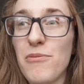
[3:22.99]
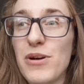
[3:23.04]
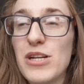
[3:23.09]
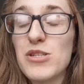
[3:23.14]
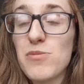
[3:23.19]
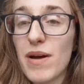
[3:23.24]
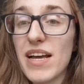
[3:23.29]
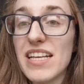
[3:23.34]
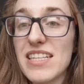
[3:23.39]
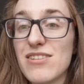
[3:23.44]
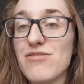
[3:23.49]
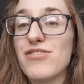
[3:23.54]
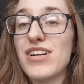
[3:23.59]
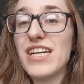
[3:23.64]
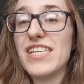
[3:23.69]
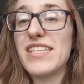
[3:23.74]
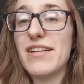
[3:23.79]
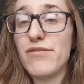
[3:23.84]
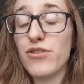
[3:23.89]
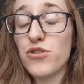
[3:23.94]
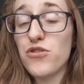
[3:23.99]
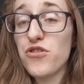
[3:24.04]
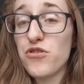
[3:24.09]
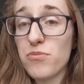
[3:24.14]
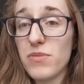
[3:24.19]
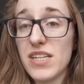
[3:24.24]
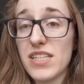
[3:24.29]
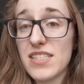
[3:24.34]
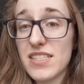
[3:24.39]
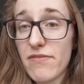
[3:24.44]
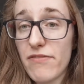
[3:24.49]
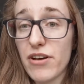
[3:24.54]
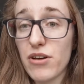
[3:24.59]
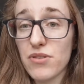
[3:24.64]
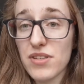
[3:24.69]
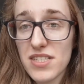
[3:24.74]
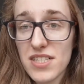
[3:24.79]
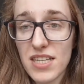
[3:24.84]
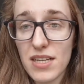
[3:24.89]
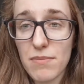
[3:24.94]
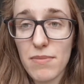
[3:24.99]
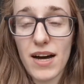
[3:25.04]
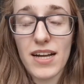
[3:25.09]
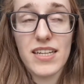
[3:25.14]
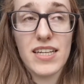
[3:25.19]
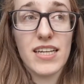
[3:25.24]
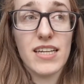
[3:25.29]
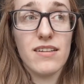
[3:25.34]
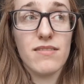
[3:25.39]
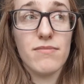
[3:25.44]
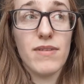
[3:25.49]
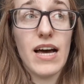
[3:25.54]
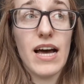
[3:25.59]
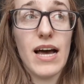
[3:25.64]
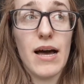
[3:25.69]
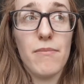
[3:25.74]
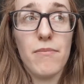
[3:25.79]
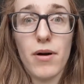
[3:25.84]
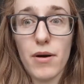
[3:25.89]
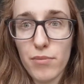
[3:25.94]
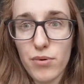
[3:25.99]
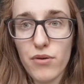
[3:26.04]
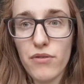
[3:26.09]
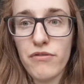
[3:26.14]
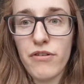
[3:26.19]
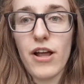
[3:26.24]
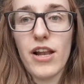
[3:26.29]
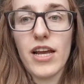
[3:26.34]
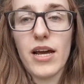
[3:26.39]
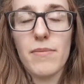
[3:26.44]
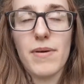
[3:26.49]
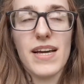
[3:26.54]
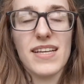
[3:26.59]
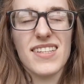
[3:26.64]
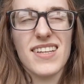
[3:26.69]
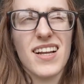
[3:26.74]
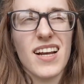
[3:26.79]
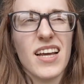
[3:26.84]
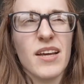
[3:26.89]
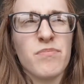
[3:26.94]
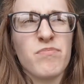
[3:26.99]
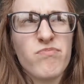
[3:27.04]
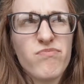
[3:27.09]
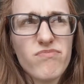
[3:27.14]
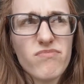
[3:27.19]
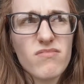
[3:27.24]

Which makes it really difficult for me to fill the CPAD in my portfolio basically.